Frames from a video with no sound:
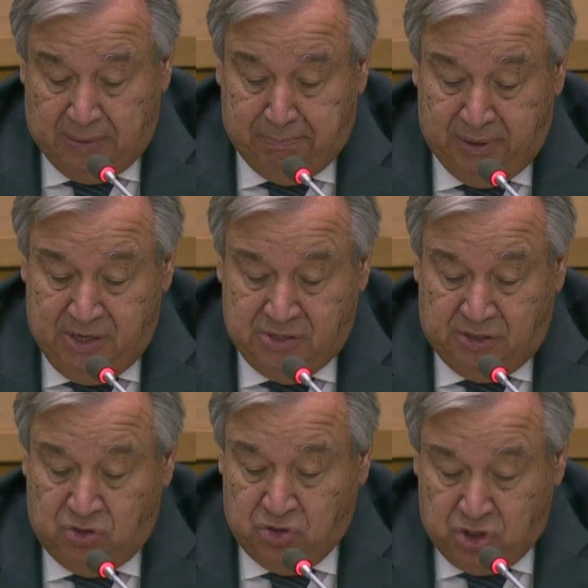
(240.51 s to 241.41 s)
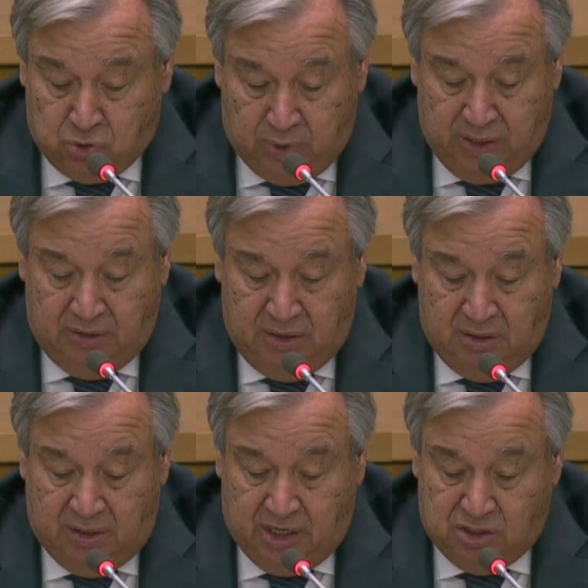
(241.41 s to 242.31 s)
I'm pleased that the
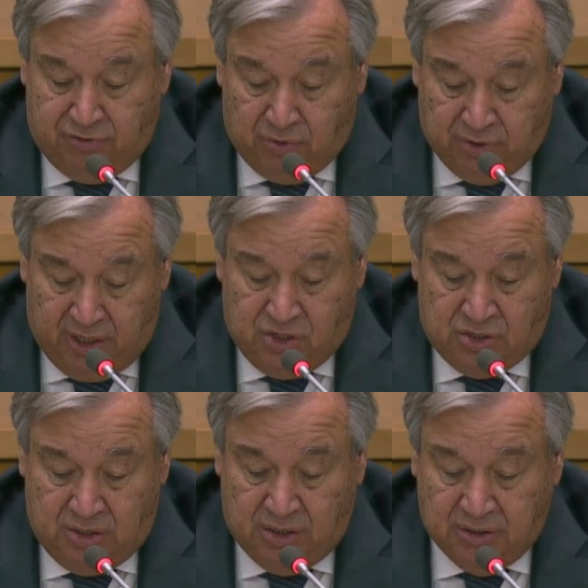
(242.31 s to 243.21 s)
G20, the Gates Foundation,